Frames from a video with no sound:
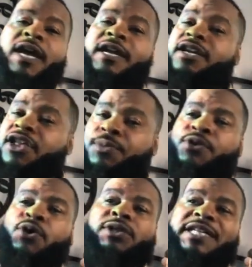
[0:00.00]
at another
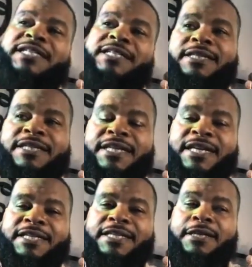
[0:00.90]
protest in the
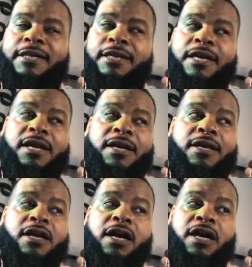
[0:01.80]
States,
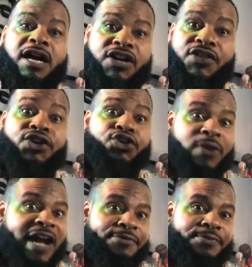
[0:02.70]
another
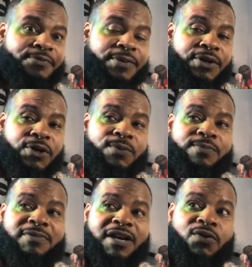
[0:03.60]
drive, you know,
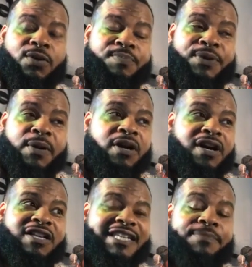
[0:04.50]

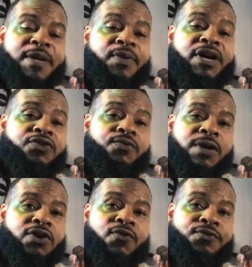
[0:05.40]
a set of people gotten
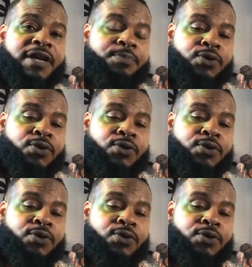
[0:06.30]
run over in a